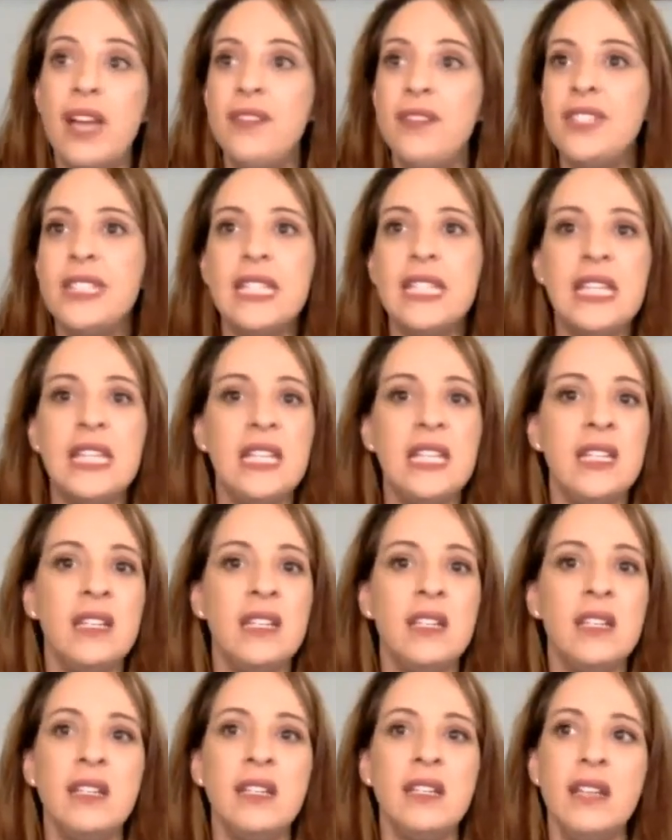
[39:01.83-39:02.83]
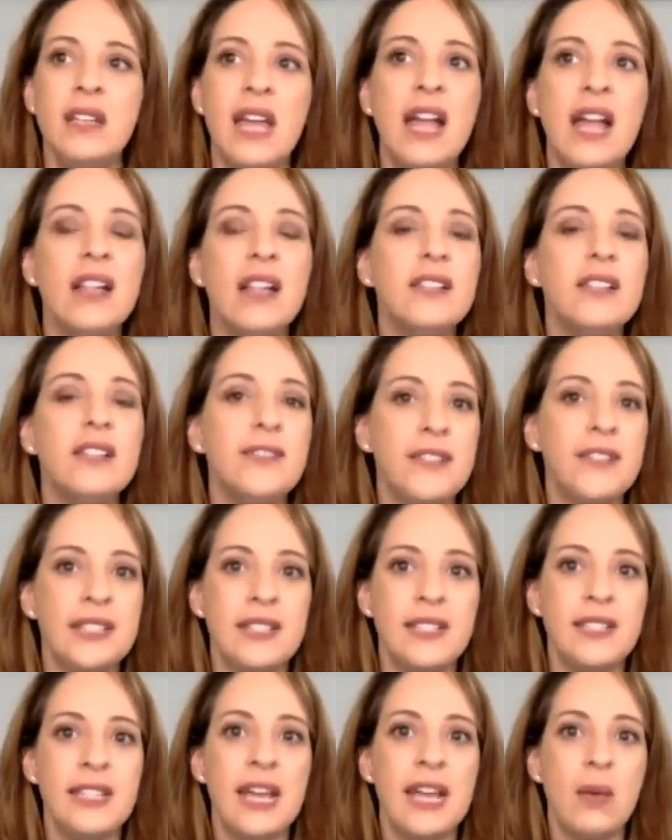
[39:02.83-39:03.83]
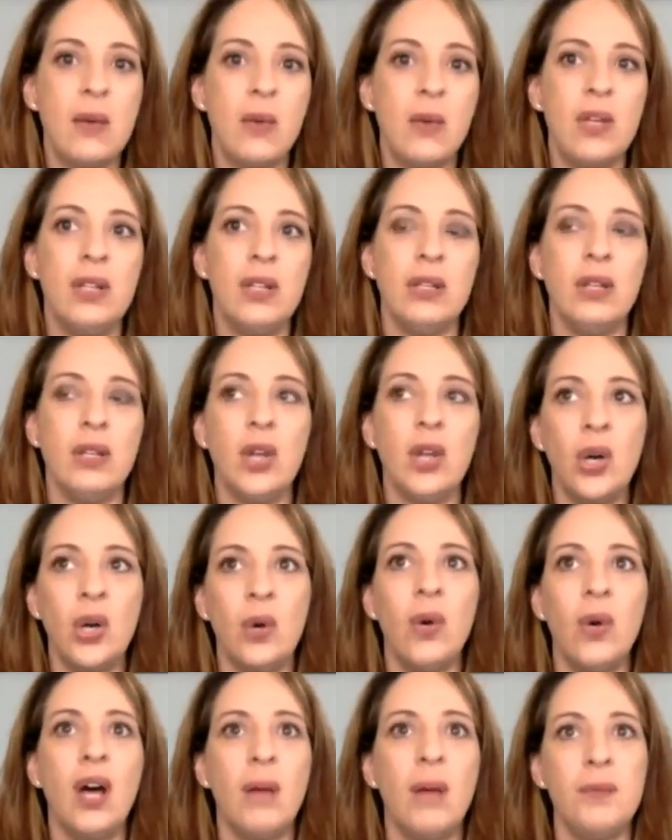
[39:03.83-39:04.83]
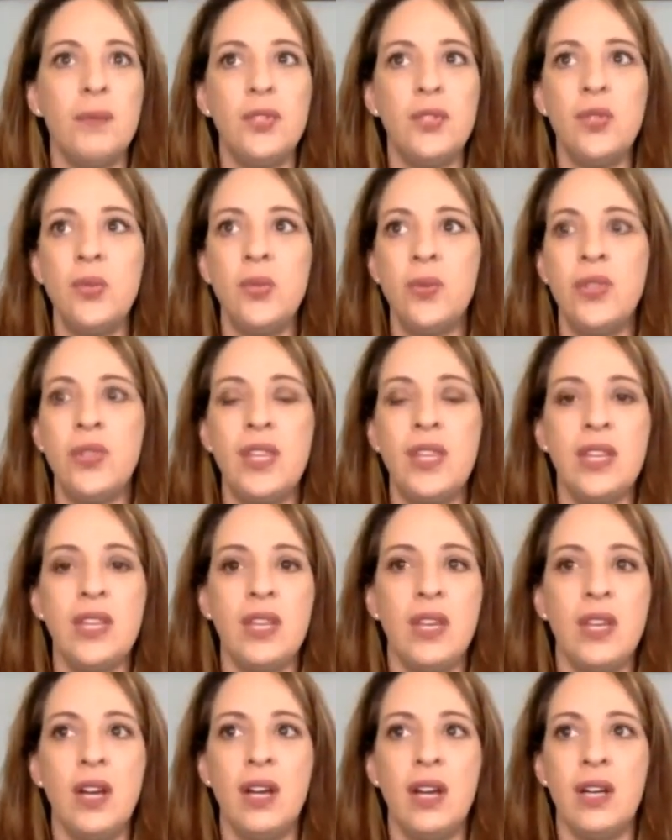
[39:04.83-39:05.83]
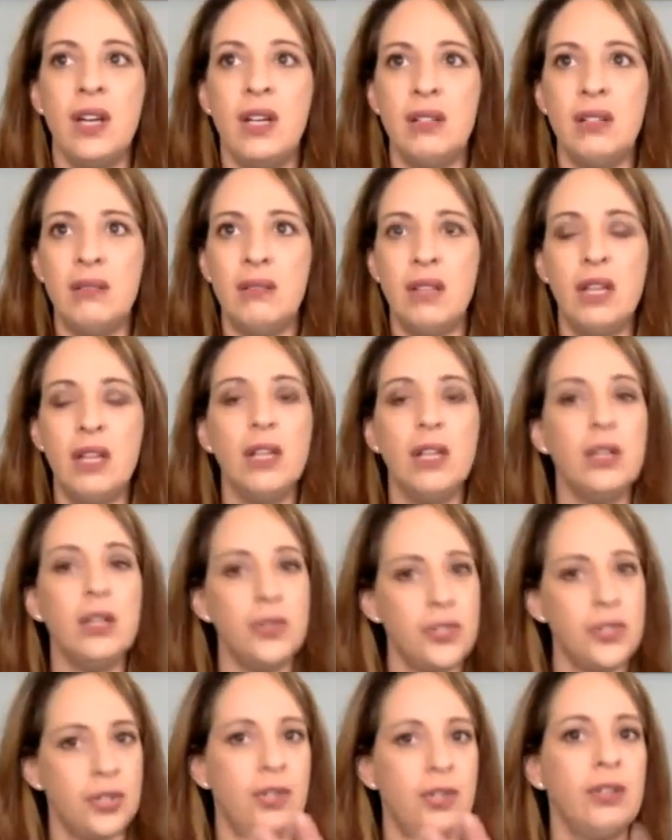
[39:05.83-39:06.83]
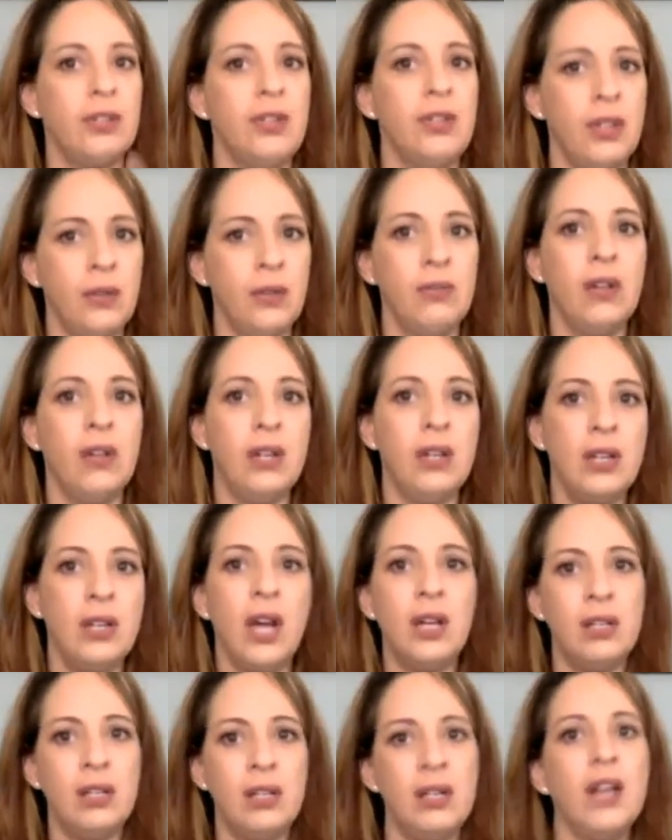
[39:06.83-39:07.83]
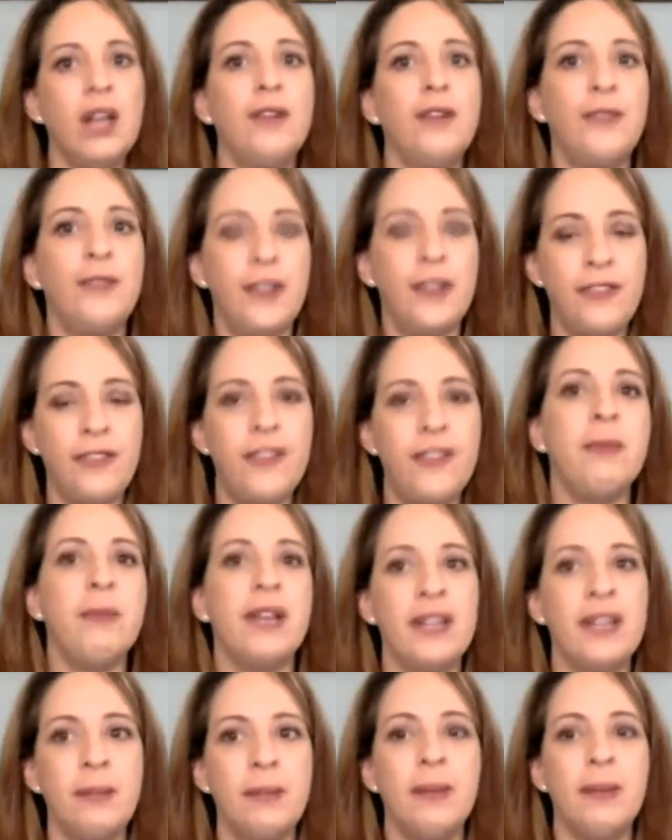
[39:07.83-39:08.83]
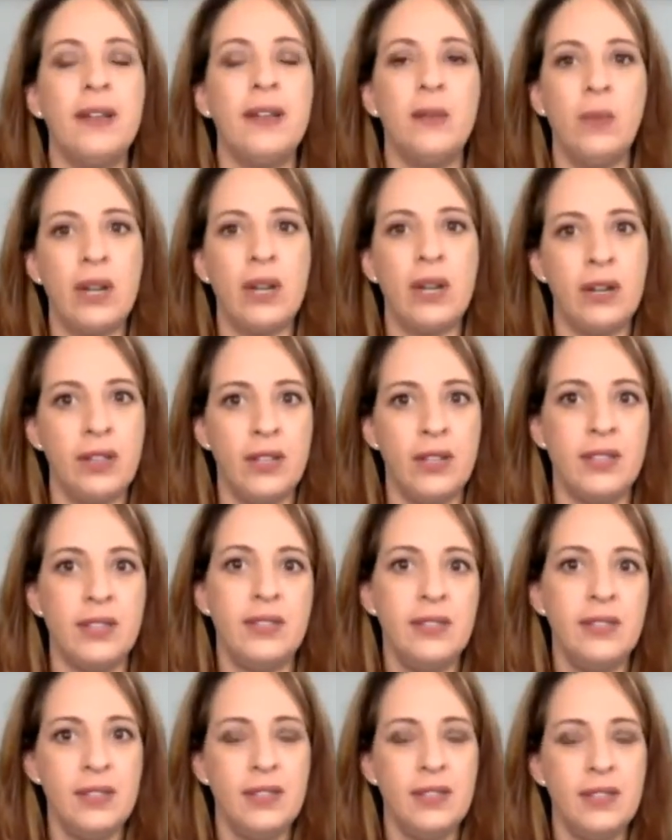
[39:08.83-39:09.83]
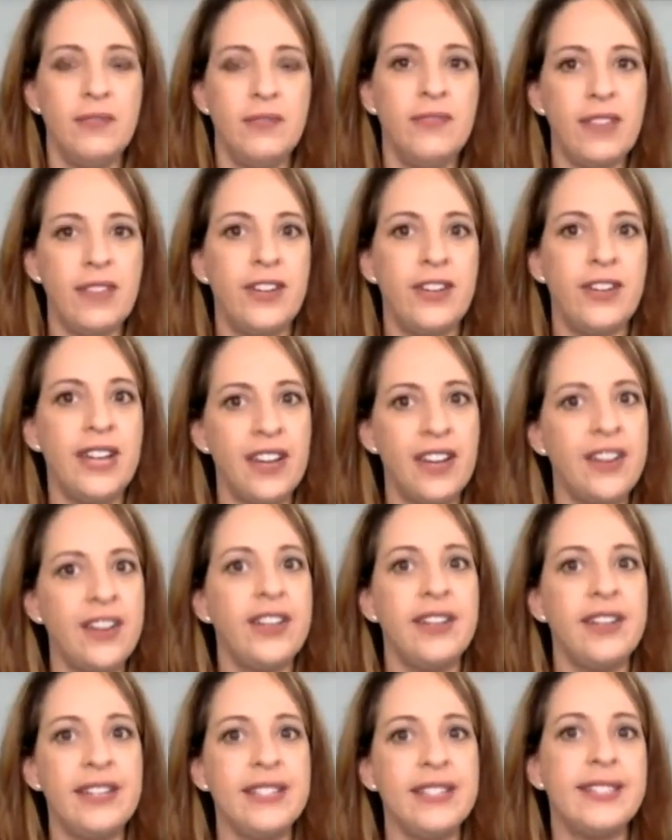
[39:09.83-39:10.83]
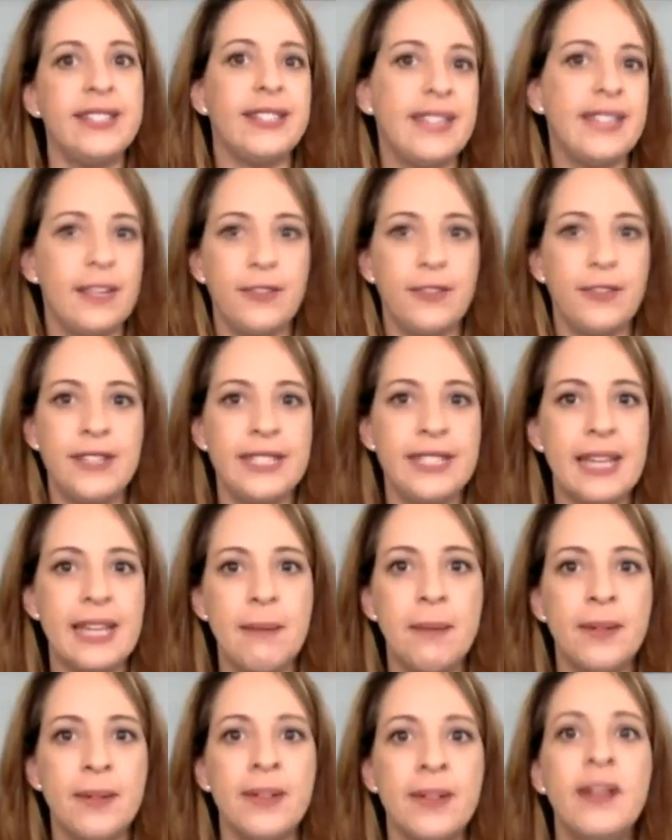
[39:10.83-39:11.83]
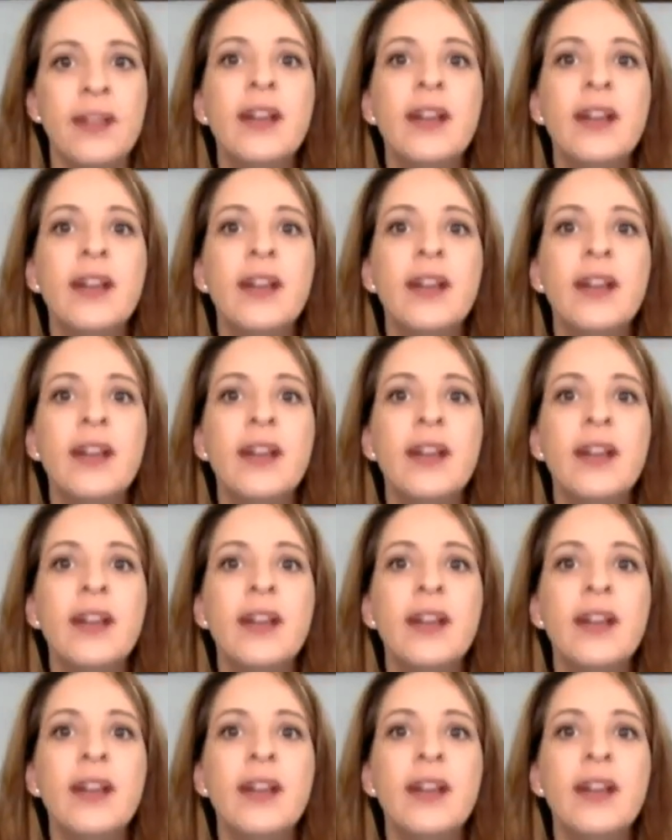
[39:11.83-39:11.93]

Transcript: seen elephants that will go up to the enclosure, you know, not in front of everybody, but where the veterinarian needs to take, for example,